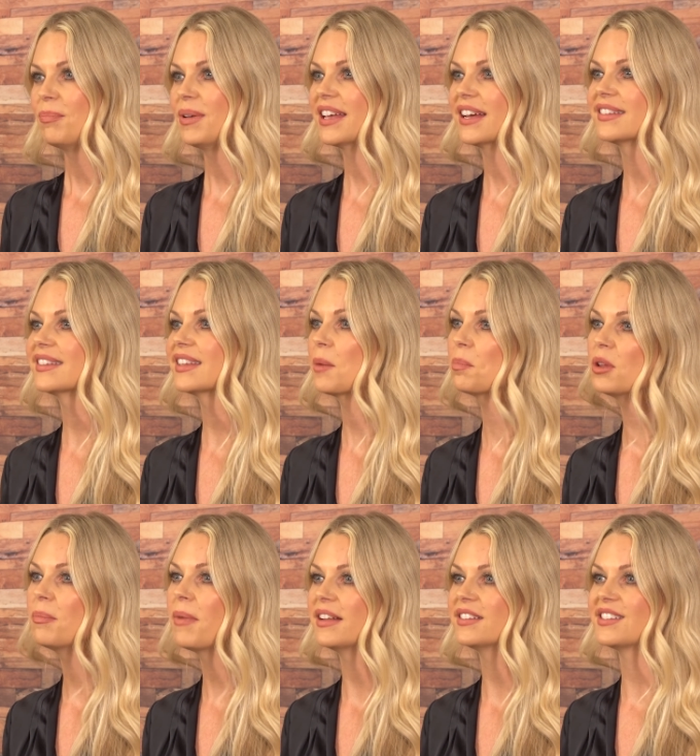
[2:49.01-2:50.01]
because
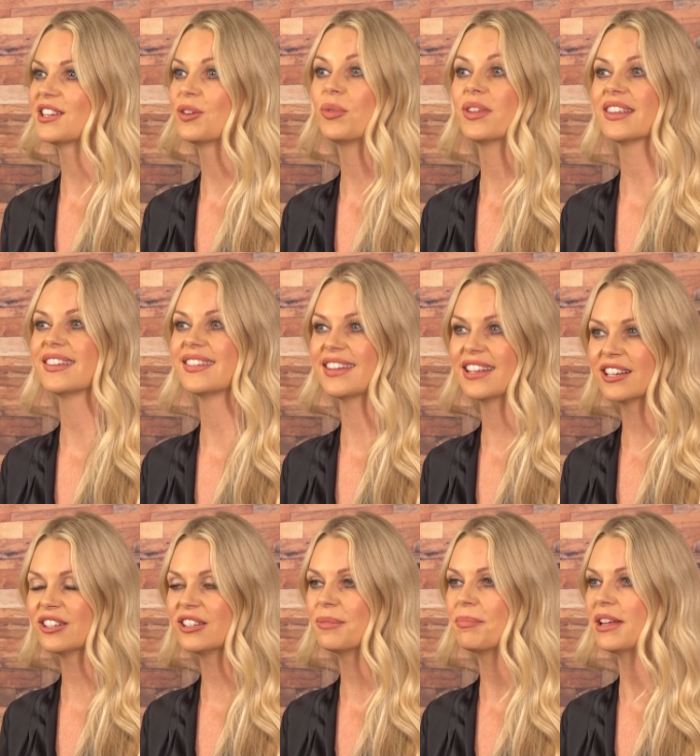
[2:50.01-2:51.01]
supplementing with a
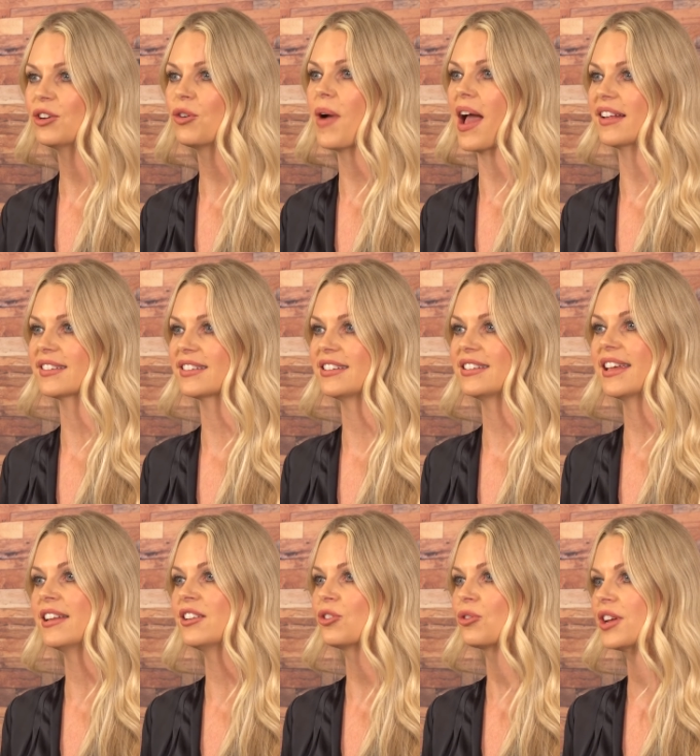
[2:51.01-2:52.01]
single amino acid
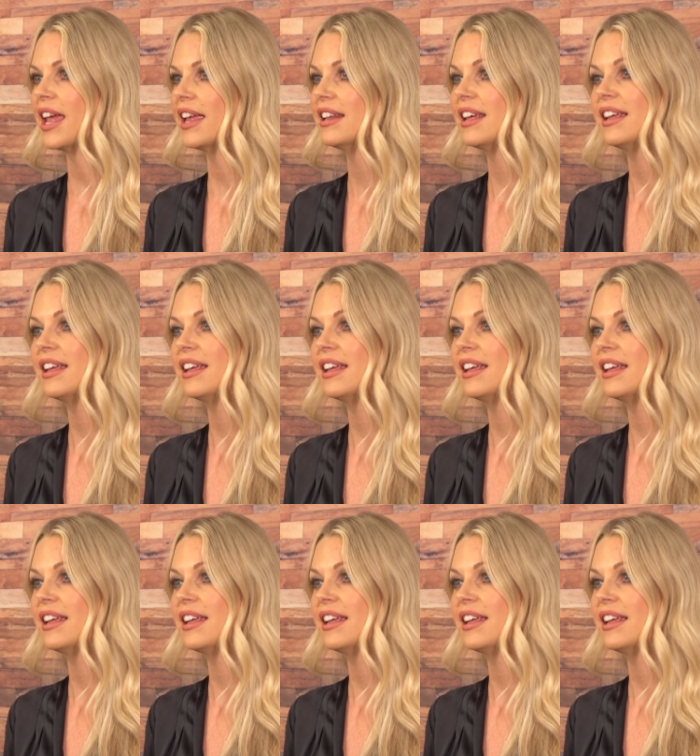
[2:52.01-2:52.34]
can create